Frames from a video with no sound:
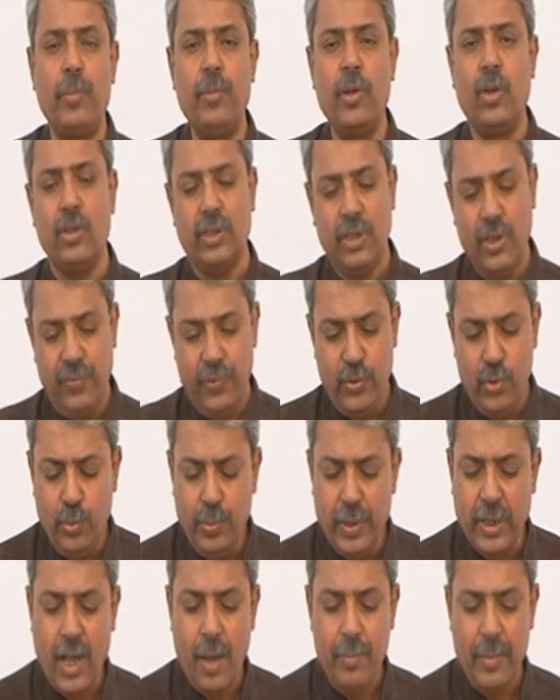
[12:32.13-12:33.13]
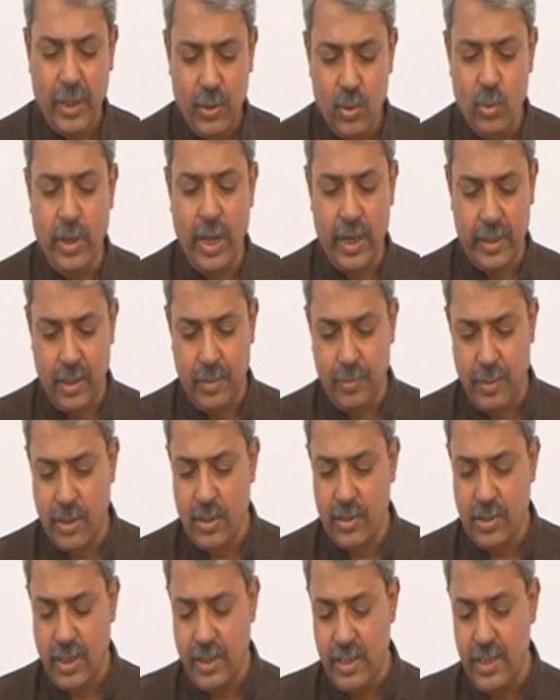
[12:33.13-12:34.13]
because if you become educated,
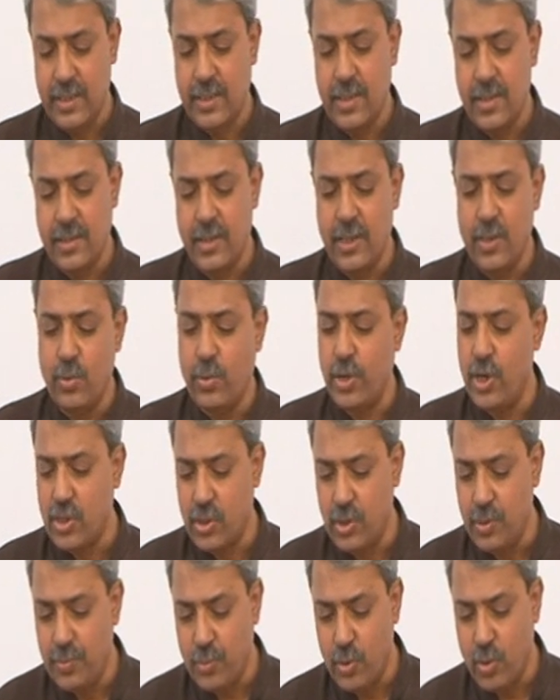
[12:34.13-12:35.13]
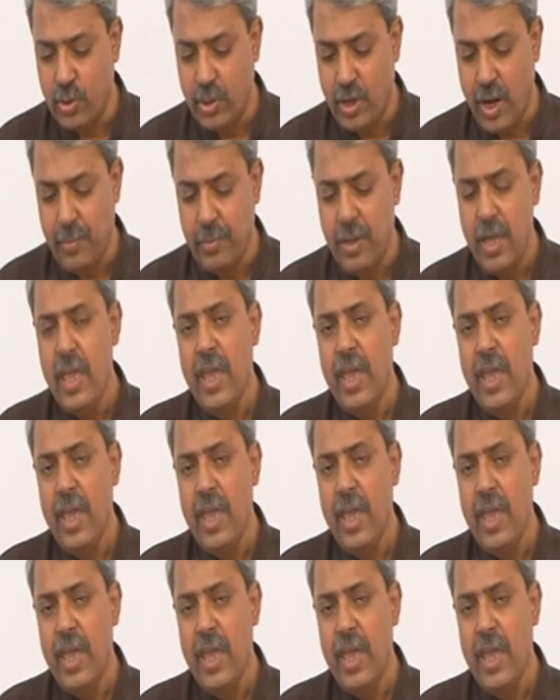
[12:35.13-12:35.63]
because a distance education program